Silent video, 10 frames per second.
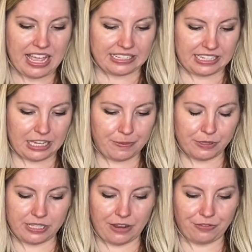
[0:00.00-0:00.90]
To keep you
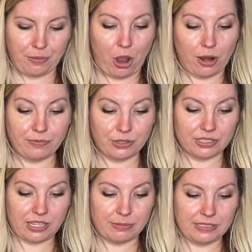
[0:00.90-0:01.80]
safe from harmful
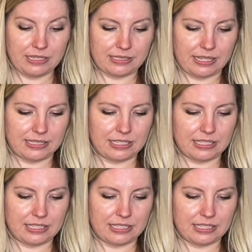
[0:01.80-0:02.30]
substances,